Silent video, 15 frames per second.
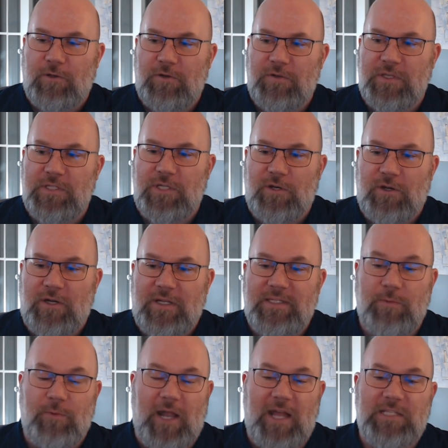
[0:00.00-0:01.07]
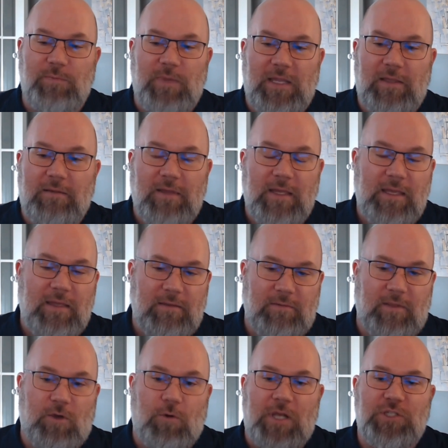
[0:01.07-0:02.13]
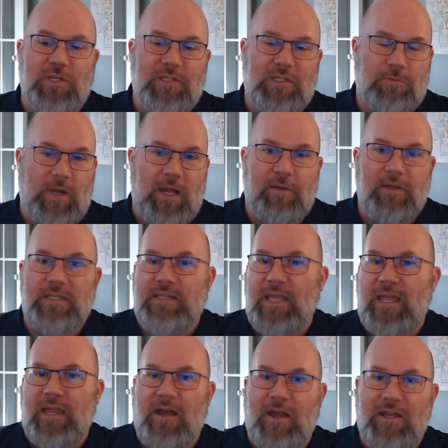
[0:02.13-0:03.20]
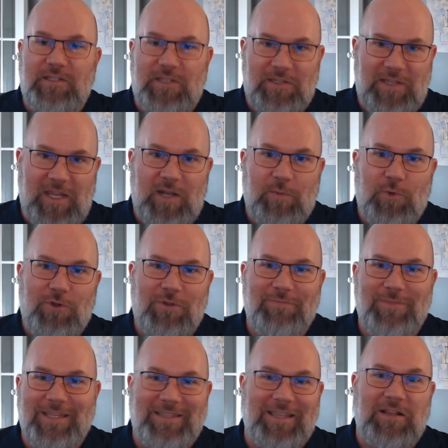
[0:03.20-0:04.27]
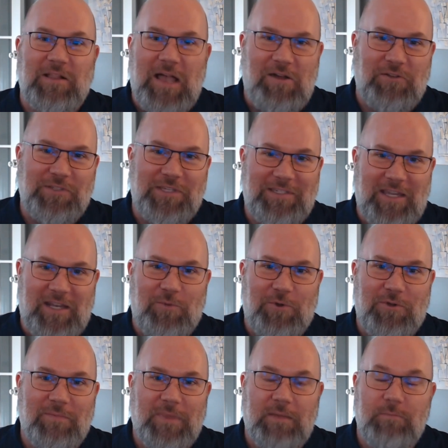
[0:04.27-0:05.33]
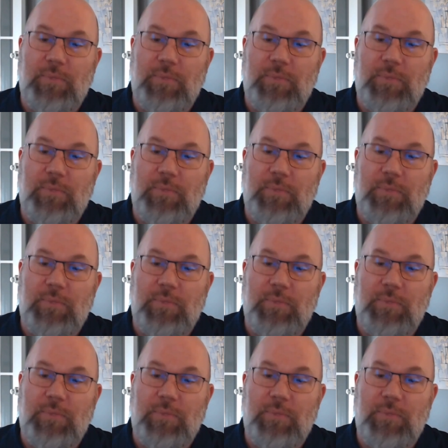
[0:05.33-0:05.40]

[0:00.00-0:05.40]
earlier this year, and someone asked me the questions around, is AI sustainable? Is the cloud sustainable?